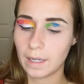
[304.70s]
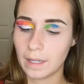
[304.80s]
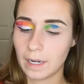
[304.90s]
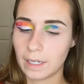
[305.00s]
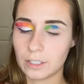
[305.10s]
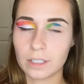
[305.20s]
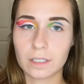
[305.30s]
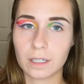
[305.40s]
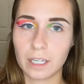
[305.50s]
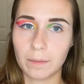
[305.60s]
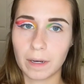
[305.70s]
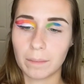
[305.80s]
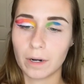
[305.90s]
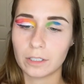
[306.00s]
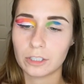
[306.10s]
And then I just cleaned my
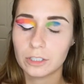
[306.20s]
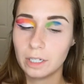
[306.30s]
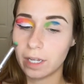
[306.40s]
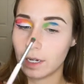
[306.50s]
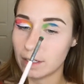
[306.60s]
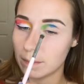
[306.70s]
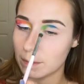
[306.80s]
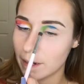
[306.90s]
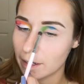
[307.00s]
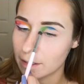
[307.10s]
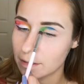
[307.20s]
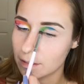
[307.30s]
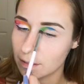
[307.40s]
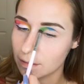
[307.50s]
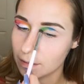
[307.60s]
brush and dipped back
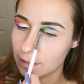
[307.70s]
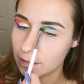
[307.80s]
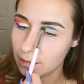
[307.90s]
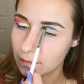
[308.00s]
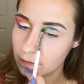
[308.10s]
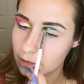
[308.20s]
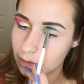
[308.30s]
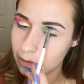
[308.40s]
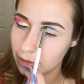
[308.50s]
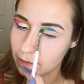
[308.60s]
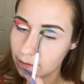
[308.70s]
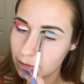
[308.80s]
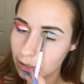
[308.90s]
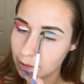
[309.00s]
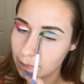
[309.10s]
into the green so we don't lose
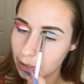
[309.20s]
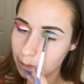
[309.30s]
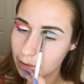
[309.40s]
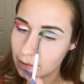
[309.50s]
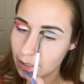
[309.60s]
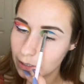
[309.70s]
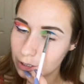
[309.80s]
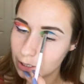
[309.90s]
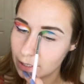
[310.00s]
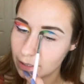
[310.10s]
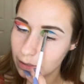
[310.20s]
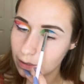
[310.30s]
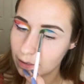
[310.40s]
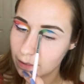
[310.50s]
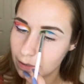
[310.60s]
any pigmentation.
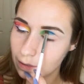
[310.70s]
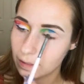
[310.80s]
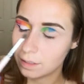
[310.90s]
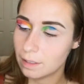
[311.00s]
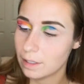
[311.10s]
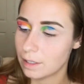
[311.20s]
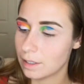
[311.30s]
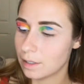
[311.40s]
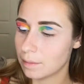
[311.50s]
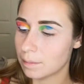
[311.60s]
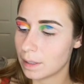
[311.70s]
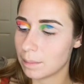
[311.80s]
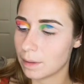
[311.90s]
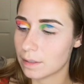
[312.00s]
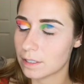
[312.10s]

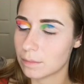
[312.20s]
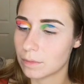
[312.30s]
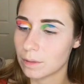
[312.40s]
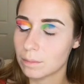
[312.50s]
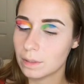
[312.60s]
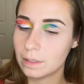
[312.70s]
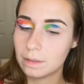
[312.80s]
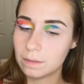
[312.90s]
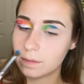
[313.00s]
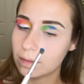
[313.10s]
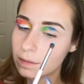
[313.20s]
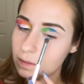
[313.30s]
Pop on some more blue.